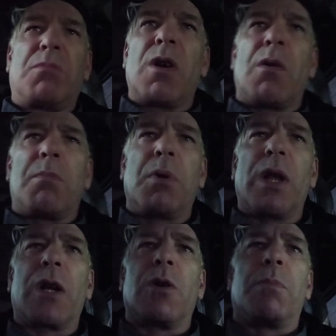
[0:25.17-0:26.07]
you know,
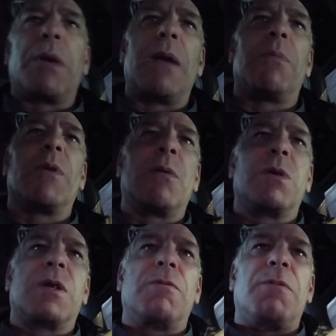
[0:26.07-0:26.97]
political people that
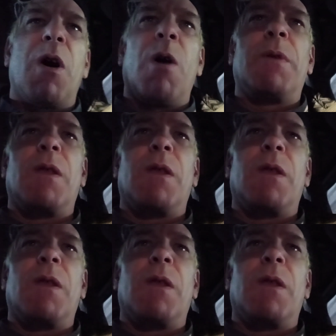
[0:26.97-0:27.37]
was involved in the